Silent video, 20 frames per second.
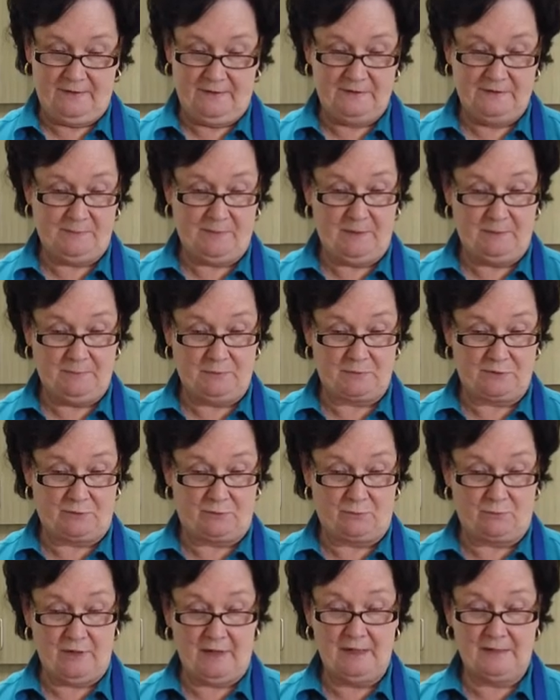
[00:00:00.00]
These peppers are
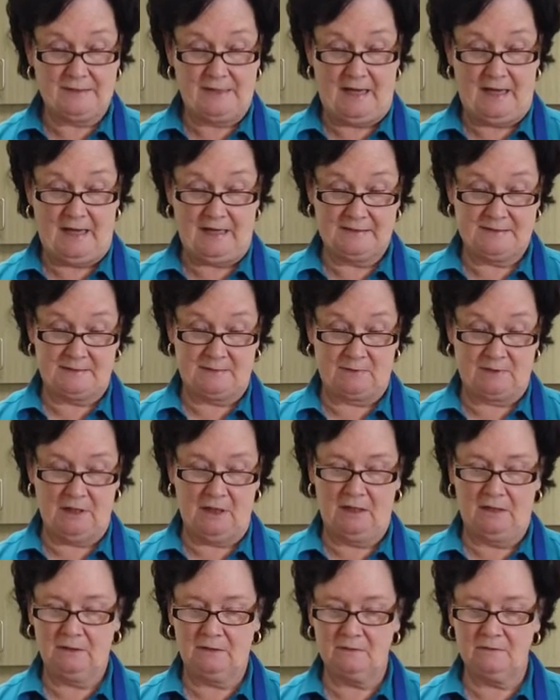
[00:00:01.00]
red to add some
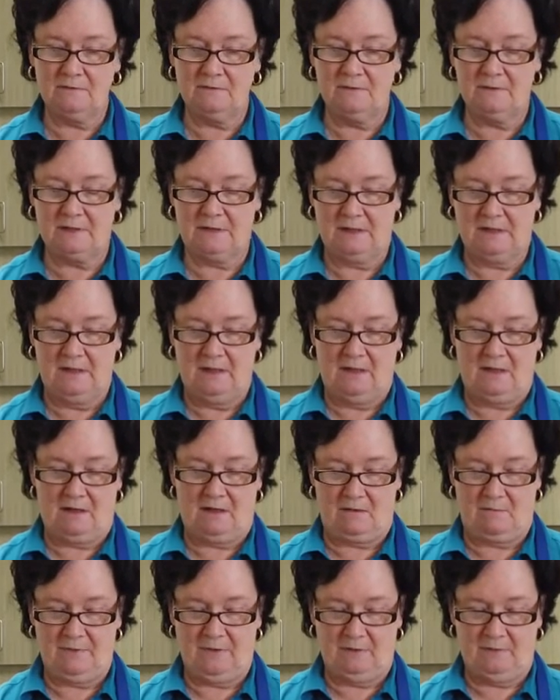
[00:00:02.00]
color,
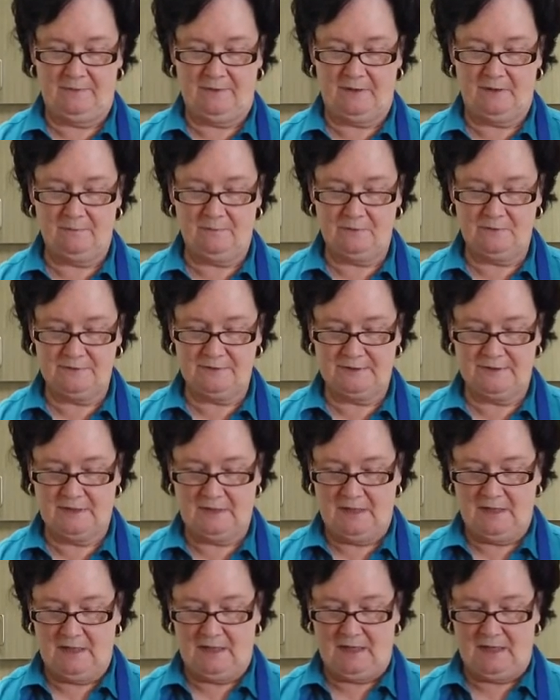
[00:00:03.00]
our bell peppers.